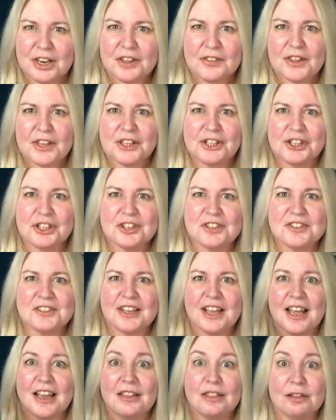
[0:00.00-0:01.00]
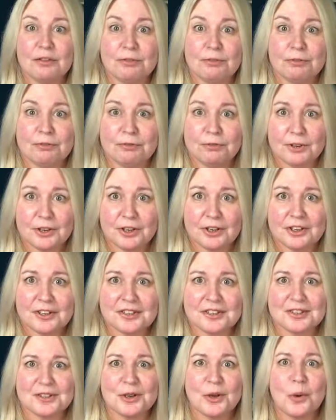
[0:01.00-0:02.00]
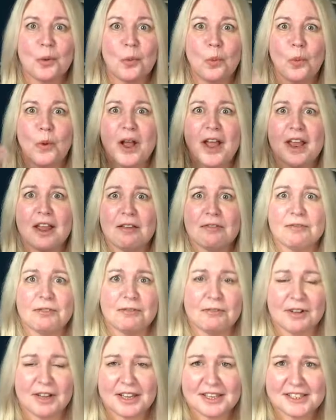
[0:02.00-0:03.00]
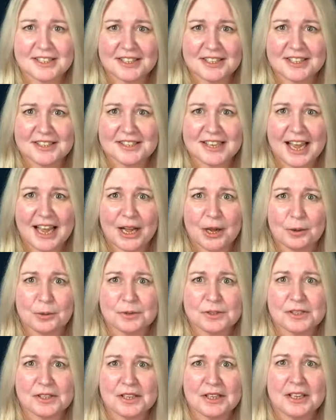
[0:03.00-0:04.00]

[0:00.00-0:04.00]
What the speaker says: They're just getting the first wave of ideas out,